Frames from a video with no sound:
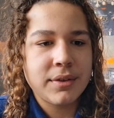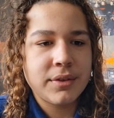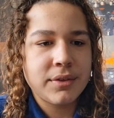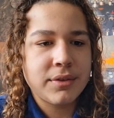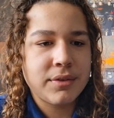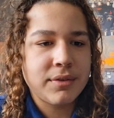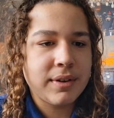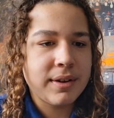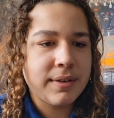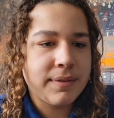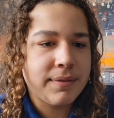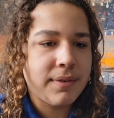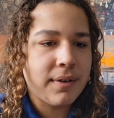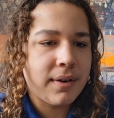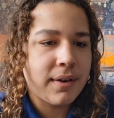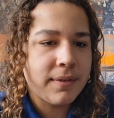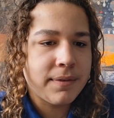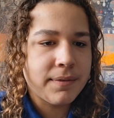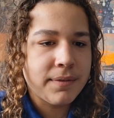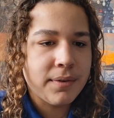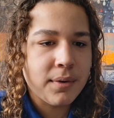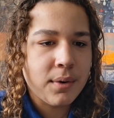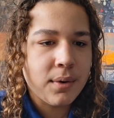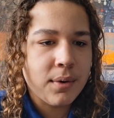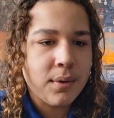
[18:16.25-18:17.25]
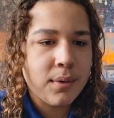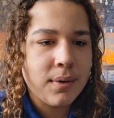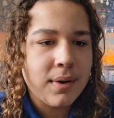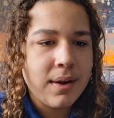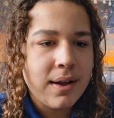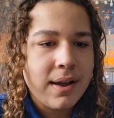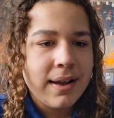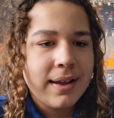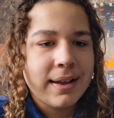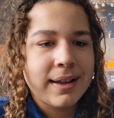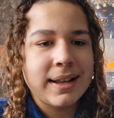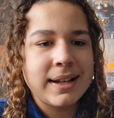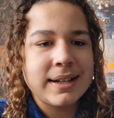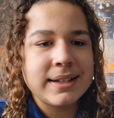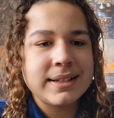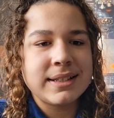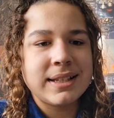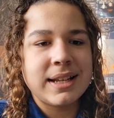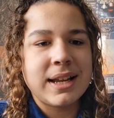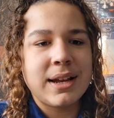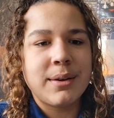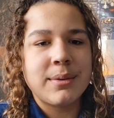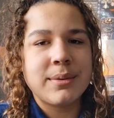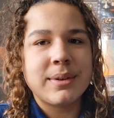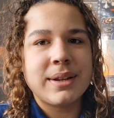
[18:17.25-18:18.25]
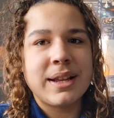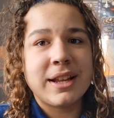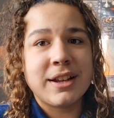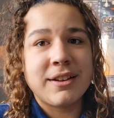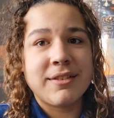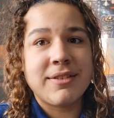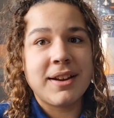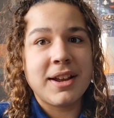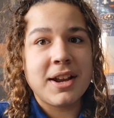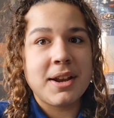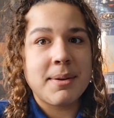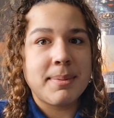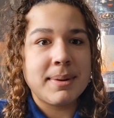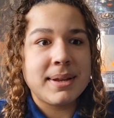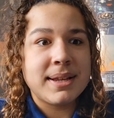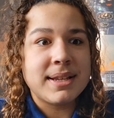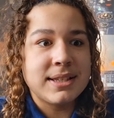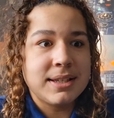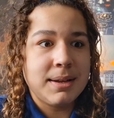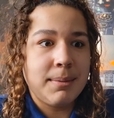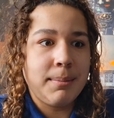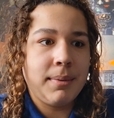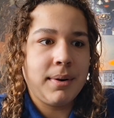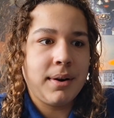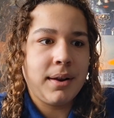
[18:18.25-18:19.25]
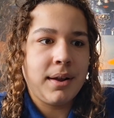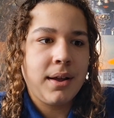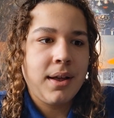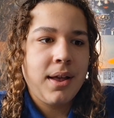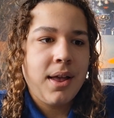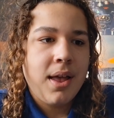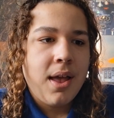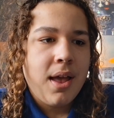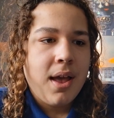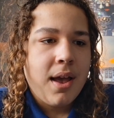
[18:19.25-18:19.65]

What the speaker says: 354 can sound incredibly similar,